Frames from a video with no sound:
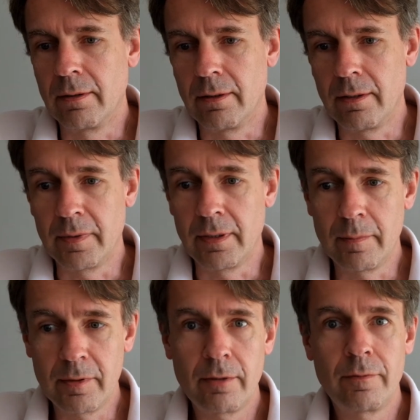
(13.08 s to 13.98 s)
I'm an
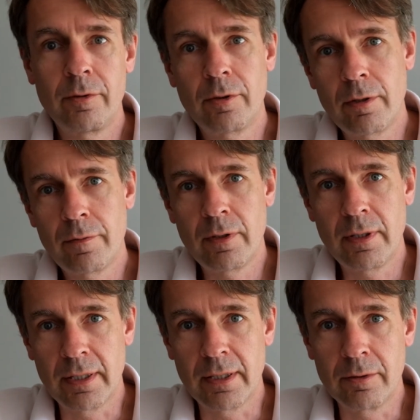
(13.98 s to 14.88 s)
amateur photographer
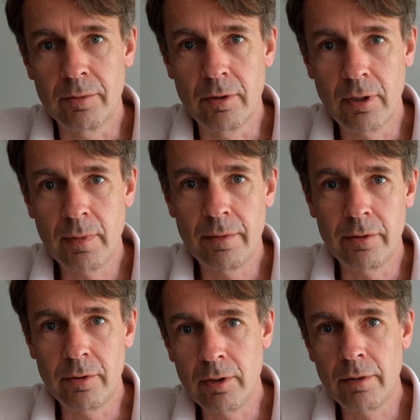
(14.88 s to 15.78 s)
and I do all my
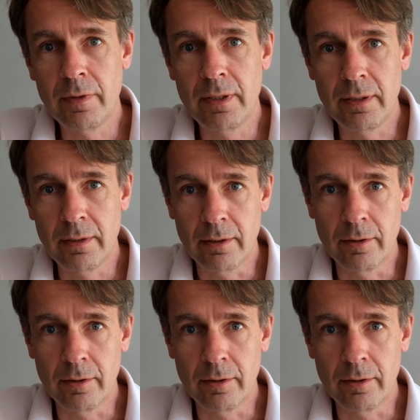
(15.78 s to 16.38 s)
photography uh,